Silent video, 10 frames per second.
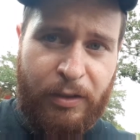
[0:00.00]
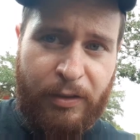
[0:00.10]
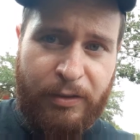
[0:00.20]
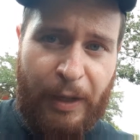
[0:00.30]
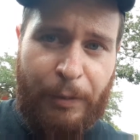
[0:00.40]

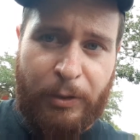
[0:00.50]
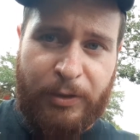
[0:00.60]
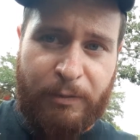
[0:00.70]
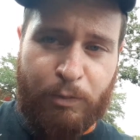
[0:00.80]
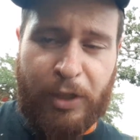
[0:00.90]
stay
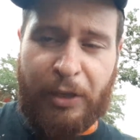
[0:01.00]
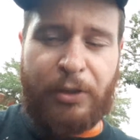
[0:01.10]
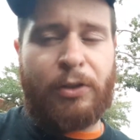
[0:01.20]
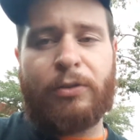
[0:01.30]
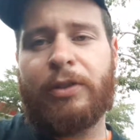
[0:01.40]
posted, stay
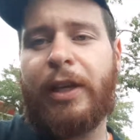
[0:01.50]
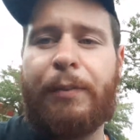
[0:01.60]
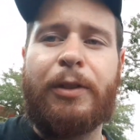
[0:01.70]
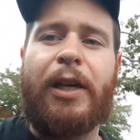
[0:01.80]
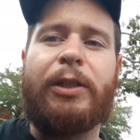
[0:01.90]
tuned, keep
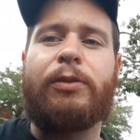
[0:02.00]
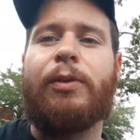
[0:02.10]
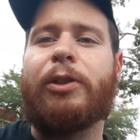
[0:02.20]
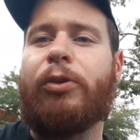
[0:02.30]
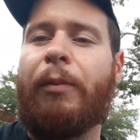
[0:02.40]
in touch with
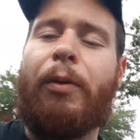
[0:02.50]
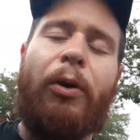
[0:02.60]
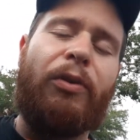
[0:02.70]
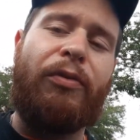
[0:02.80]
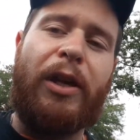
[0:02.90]
me at Dream at
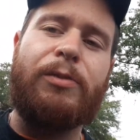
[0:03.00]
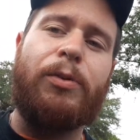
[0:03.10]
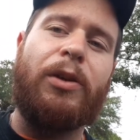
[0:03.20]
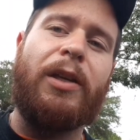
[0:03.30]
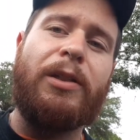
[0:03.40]

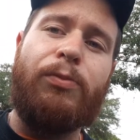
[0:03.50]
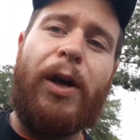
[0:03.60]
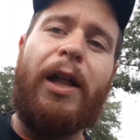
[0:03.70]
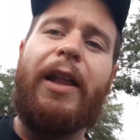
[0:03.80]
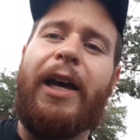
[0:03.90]
Facebook, as
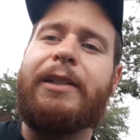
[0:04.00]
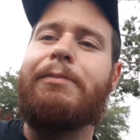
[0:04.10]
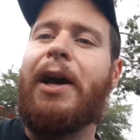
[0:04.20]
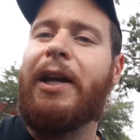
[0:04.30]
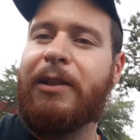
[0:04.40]
well as
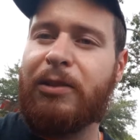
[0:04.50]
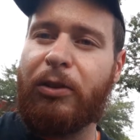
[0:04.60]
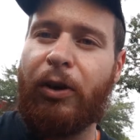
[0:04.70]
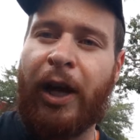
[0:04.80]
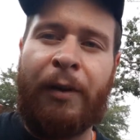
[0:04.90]
my
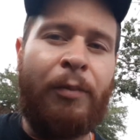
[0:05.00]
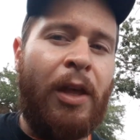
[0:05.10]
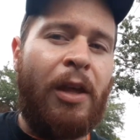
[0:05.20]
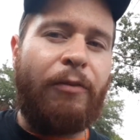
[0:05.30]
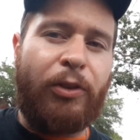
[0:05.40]
Instagram.
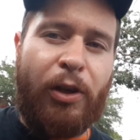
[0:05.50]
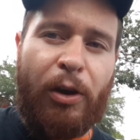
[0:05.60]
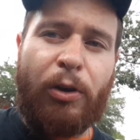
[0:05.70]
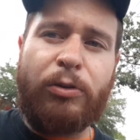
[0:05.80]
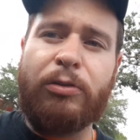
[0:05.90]
For
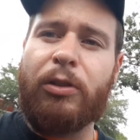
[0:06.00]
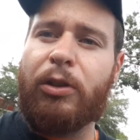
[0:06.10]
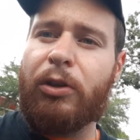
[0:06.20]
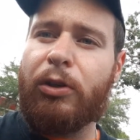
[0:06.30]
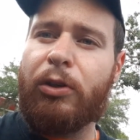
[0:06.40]
those
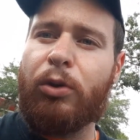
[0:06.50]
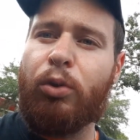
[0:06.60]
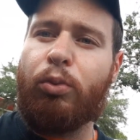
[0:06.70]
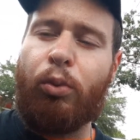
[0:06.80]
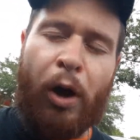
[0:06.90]

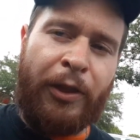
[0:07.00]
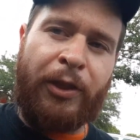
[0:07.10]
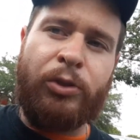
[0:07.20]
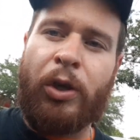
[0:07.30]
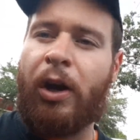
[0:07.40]
who won
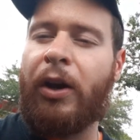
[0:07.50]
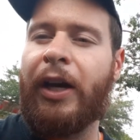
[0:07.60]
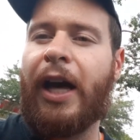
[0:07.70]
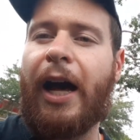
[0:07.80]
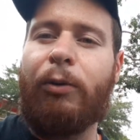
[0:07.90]
the
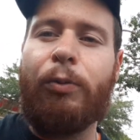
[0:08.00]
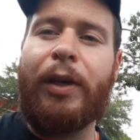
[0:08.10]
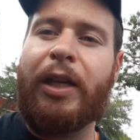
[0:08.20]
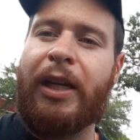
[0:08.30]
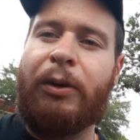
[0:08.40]
drawing, I will be
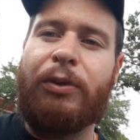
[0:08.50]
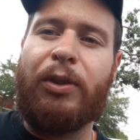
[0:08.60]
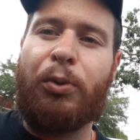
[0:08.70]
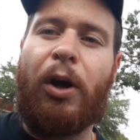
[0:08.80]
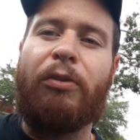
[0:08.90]
getting with
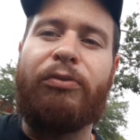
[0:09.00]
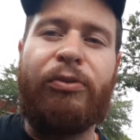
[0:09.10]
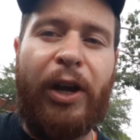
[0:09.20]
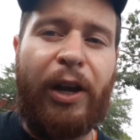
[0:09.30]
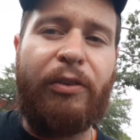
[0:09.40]
you all
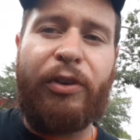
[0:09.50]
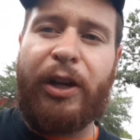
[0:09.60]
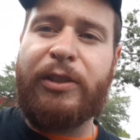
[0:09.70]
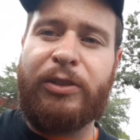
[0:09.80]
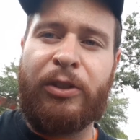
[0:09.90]
very,
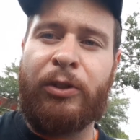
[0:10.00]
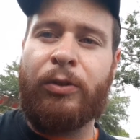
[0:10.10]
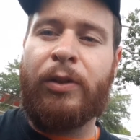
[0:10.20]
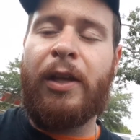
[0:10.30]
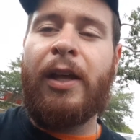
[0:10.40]
very
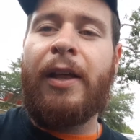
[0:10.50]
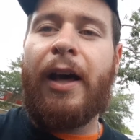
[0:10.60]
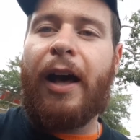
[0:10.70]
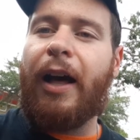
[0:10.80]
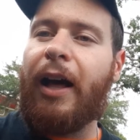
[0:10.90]
soon.
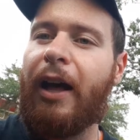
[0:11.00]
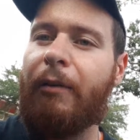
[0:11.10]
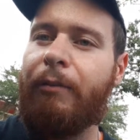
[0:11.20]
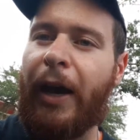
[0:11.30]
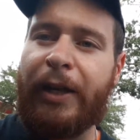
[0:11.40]
Uh,
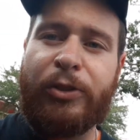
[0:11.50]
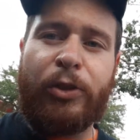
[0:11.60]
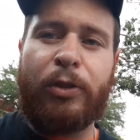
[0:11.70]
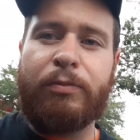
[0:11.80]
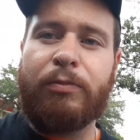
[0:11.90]

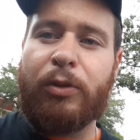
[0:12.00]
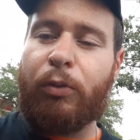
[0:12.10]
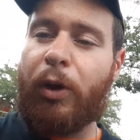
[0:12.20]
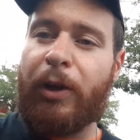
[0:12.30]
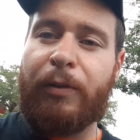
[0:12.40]
major, the
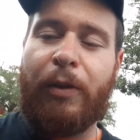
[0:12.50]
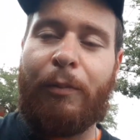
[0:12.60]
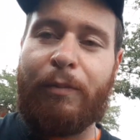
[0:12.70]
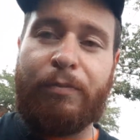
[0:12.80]
one, the,